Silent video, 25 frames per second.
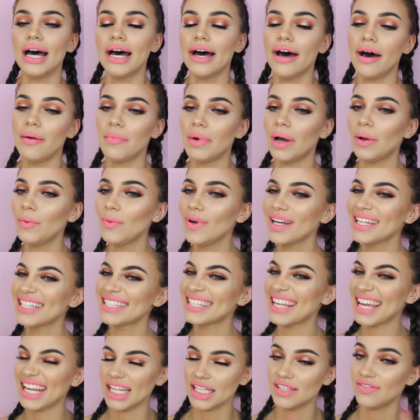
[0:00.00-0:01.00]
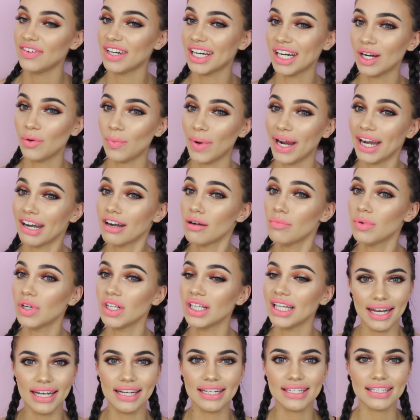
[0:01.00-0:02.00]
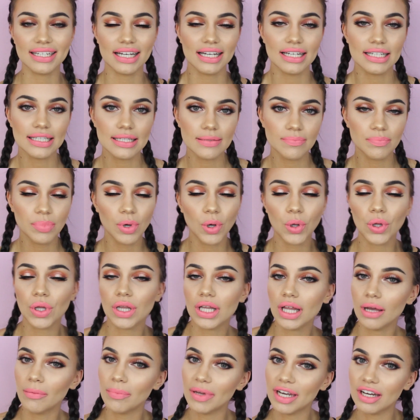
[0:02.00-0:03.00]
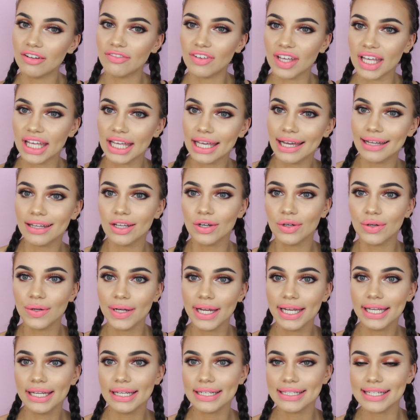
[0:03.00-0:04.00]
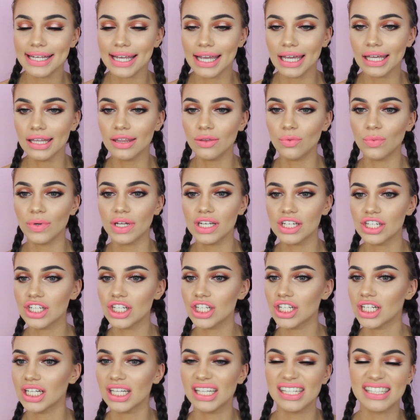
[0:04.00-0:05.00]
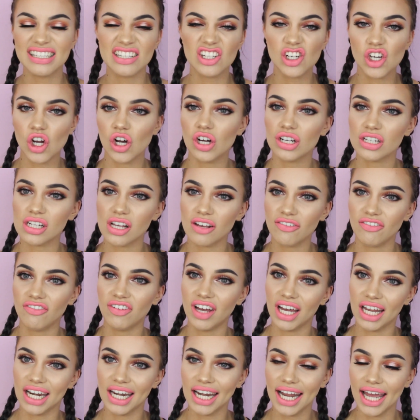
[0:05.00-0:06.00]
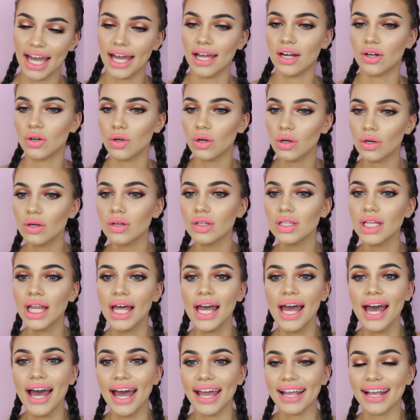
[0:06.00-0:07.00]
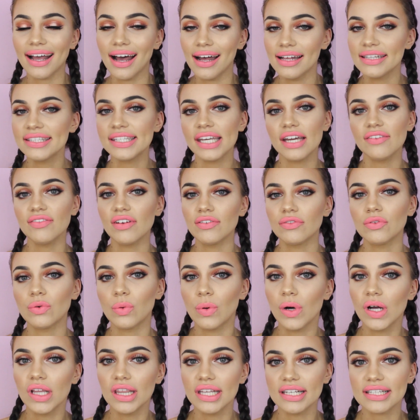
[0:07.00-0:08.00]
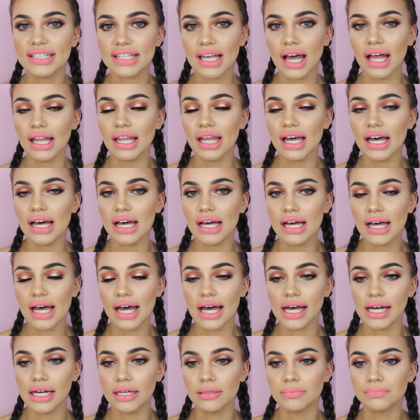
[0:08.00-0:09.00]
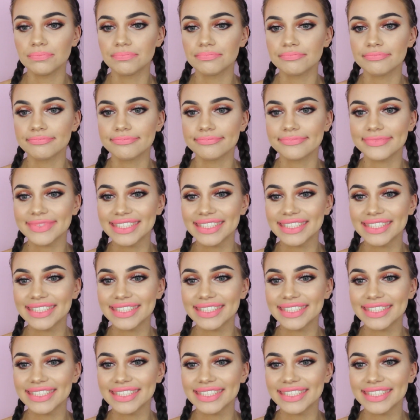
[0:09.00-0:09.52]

I wouldn't say it's very wearable, and it does pull a bit of yellow in your teeth, which is not fun at all. I can't say I've ever worn this color.